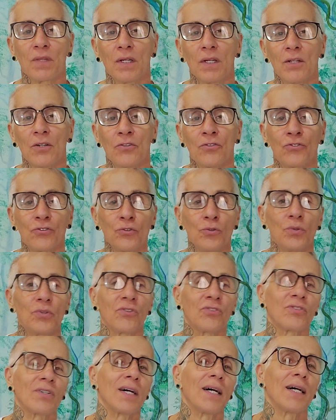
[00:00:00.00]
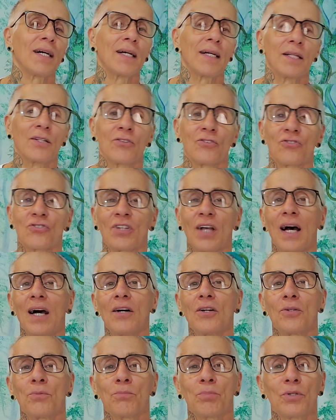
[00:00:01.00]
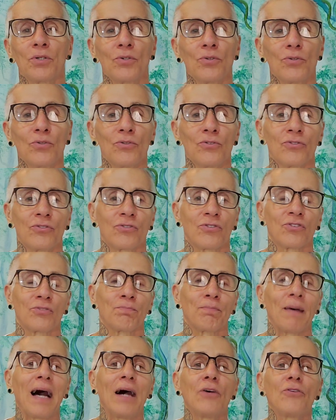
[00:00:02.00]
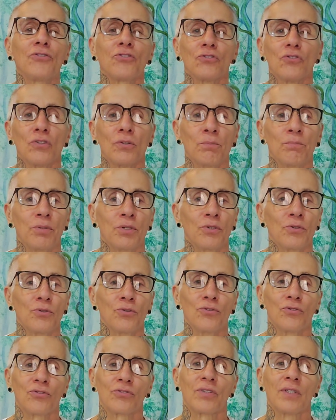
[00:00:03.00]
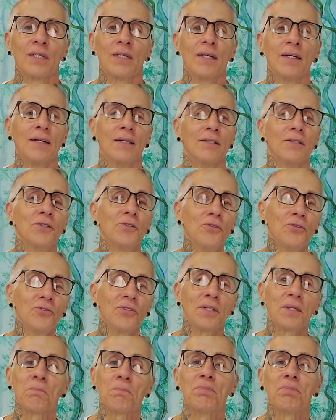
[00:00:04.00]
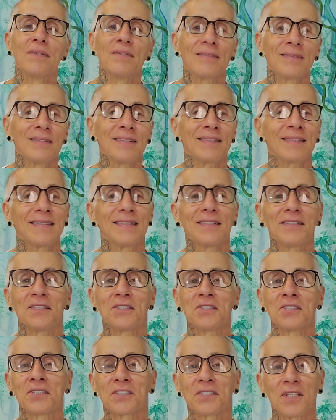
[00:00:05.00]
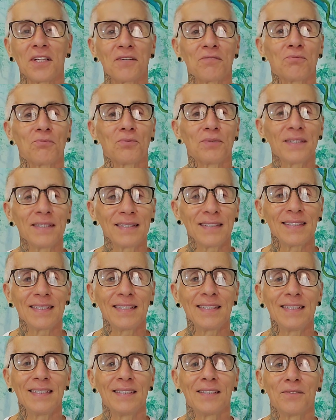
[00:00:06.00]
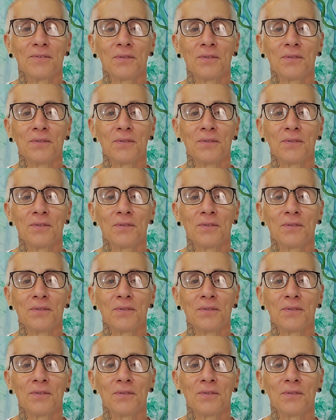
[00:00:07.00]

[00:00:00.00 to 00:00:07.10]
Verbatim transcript: suicides, child abuse, spousal abuse, losing businesses and stuff. Really?